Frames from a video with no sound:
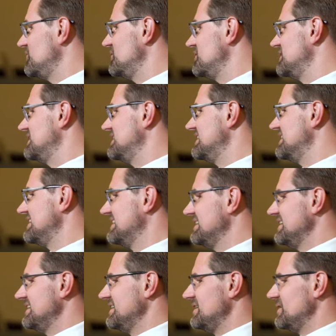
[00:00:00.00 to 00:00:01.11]
you can
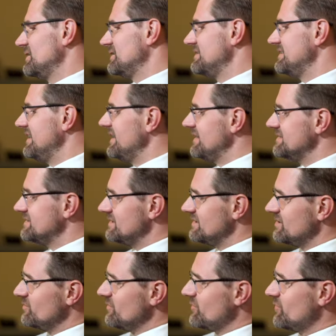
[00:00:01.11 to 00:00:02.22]
take us a
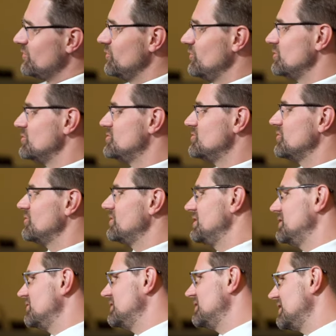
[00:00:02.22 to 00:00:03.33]
little bit through your journey
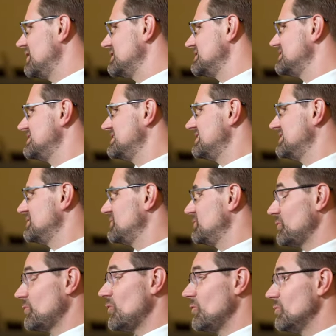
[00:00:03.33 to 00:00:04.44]
of the last
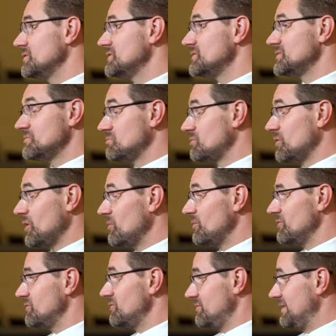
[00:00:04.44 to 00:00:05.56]
almost couple
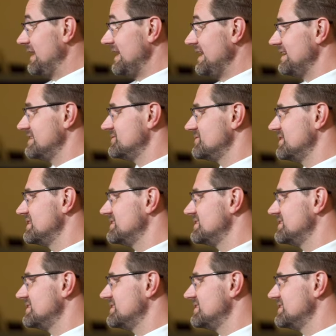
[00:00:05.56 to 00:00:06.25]
of decades, right?